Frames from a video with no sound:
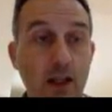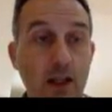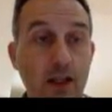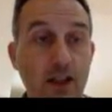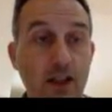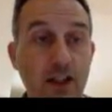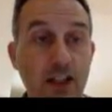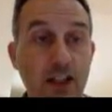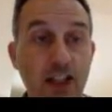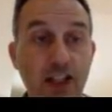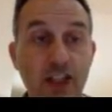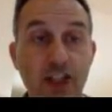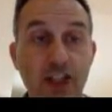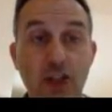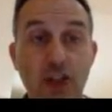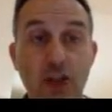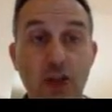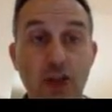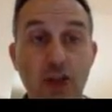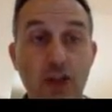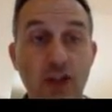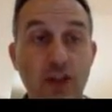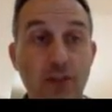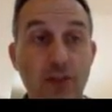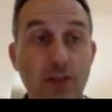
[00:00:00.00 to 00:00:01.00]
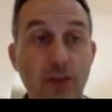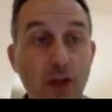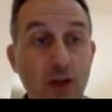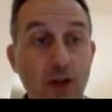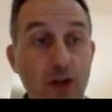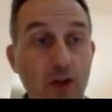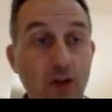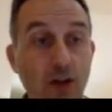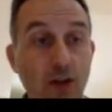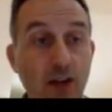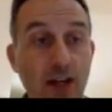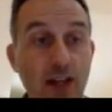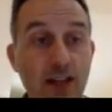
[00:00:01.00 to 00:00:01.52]
60 orders in
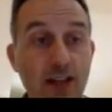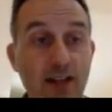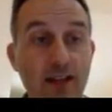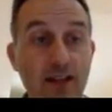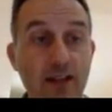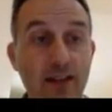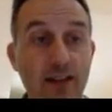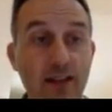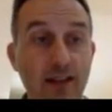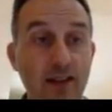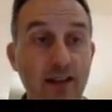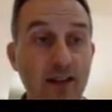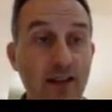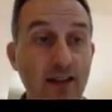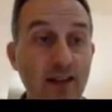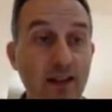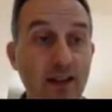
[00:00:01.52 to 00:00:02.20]
progress.